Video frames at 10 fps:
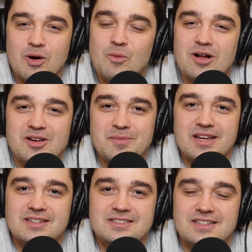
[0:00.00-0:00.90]
Well, welcome
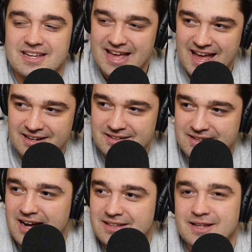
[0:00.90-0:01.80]
in again,
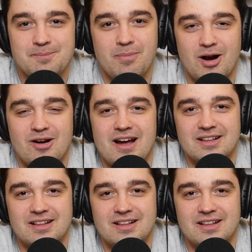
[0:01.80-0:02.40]
Lynn Barger